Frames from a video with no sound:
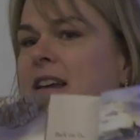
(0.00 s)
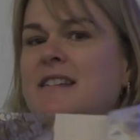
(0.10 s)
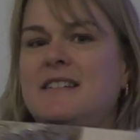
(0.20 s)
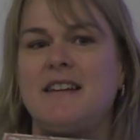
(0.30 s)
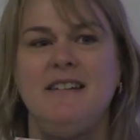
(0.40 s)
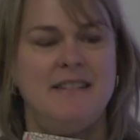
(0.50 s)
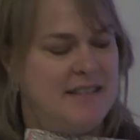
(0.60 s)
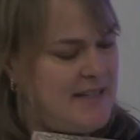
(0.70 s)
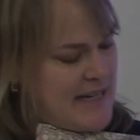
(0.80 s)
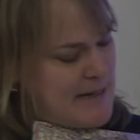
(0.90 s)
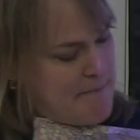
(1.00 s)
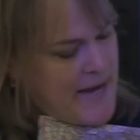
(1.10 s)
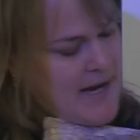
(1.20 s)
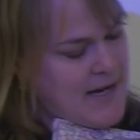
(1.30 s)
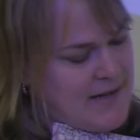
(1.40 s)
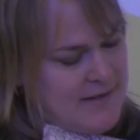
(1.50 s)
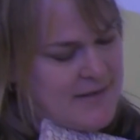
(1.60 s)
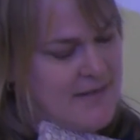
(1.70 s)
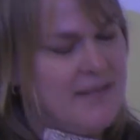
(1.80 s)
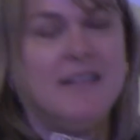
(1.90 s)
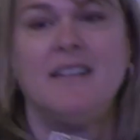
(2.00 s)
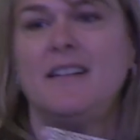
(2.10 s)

is these seed packets.